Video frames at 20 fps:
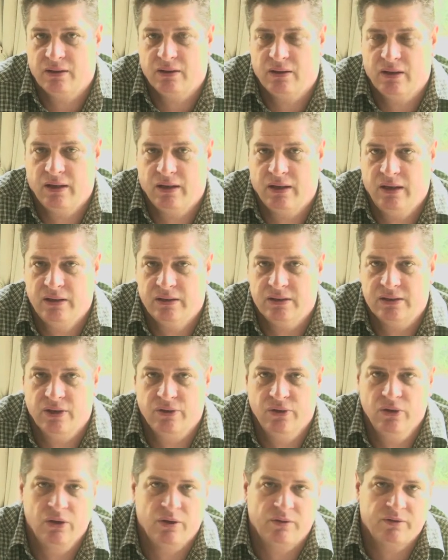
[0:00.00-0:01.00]
I guess the
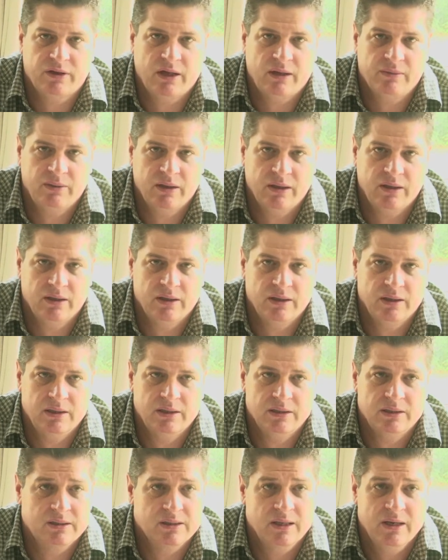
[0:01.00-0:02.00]
rule of thumb here
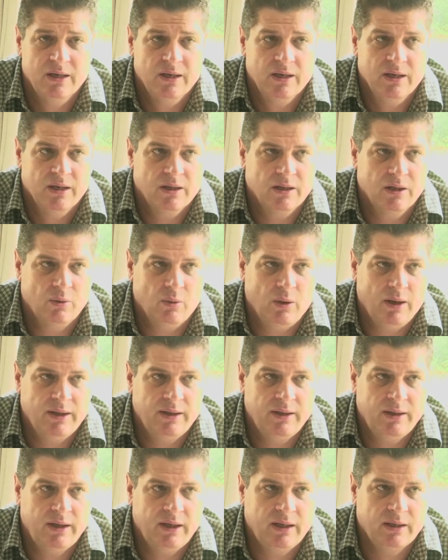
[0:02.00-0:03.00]
is the
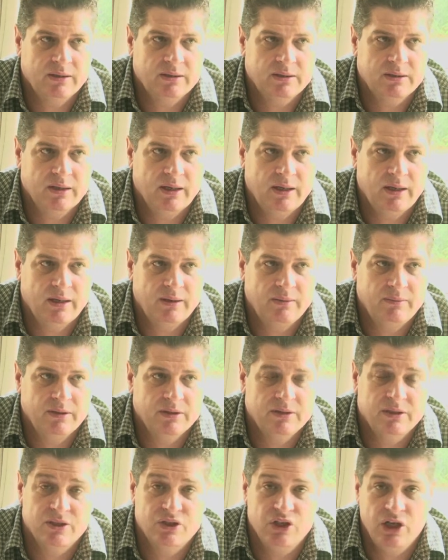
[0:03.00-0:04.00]
one that
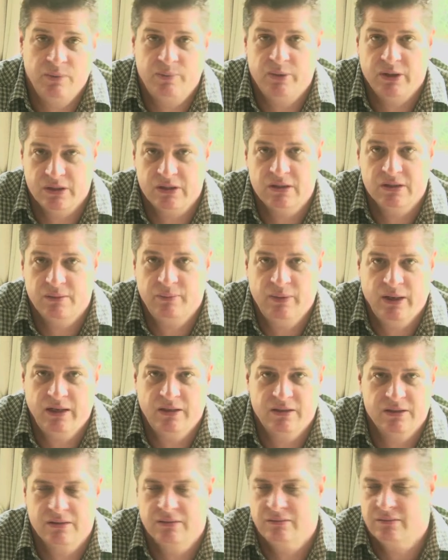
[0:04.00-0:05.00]
is the cheapest is the
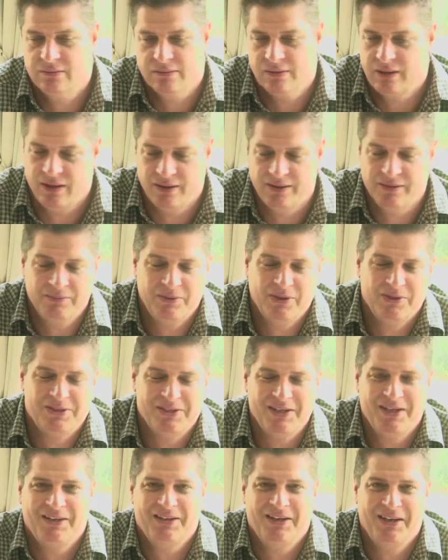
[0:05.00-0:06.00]
best. No, I'm not
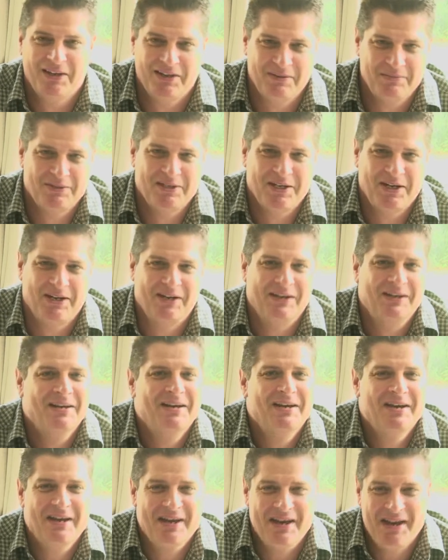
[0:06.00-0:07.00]
saying that. I'm saying
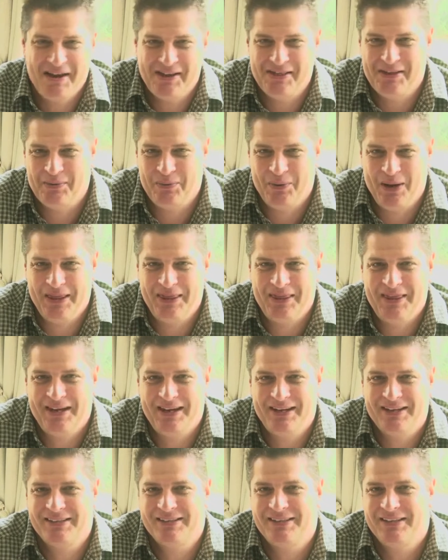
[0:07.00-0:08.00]
the one
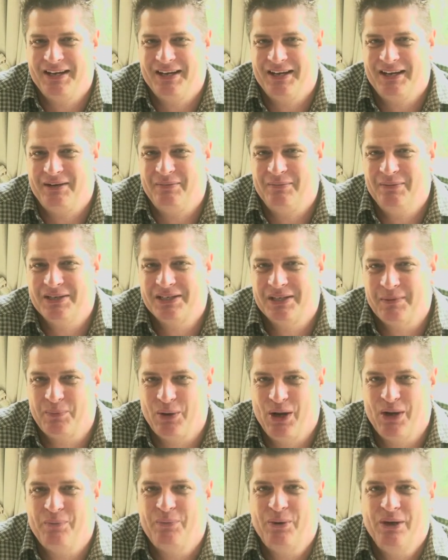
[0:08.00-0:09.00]
that is
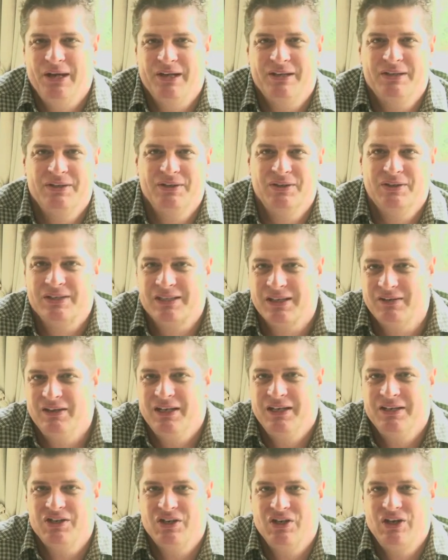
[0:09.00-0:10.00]
appropriate to civil
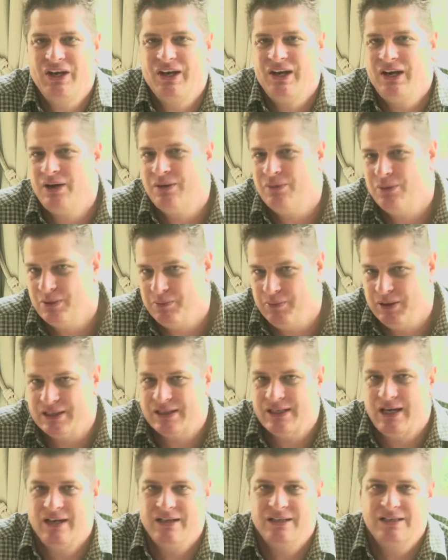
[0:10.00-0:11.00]
engineering would be
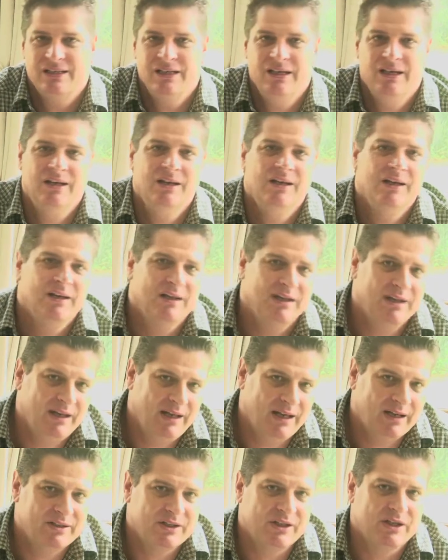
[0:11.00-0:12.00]
SAIC,
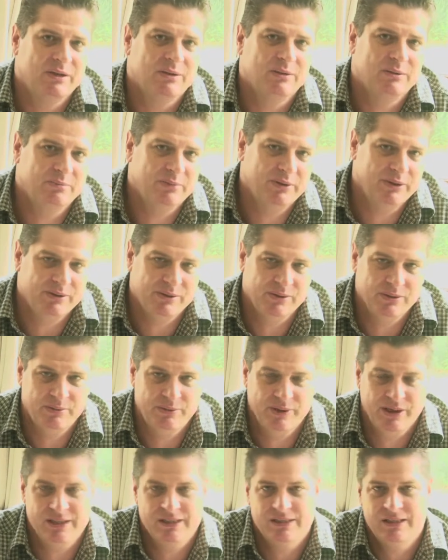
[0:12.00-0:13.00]
electrical will
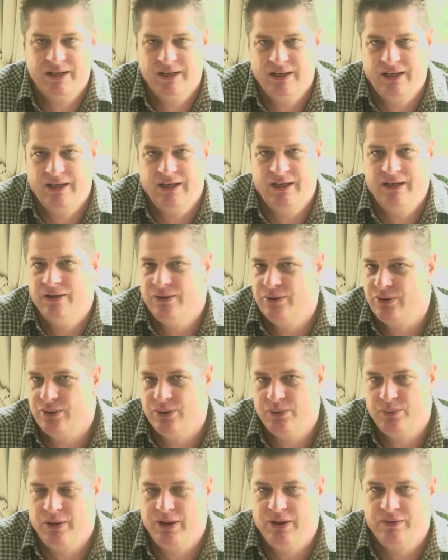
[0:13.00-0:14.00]
be SAIE,
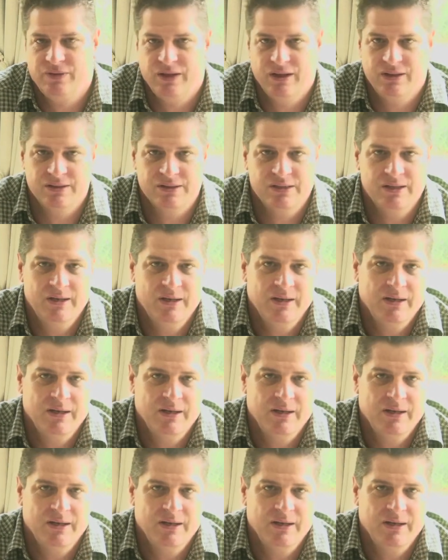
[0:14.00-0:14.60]
or one of those.